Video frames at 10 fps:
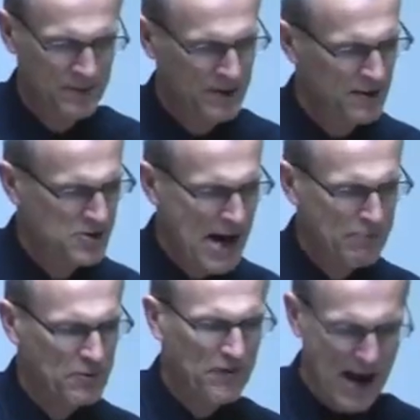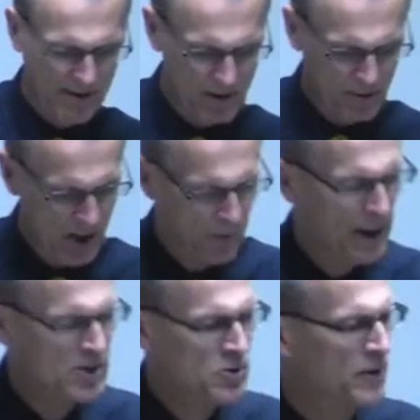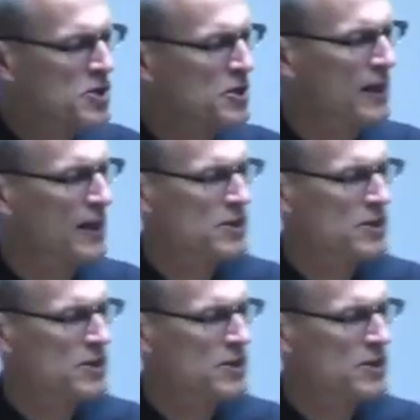Chapter 5, here we go, page 26.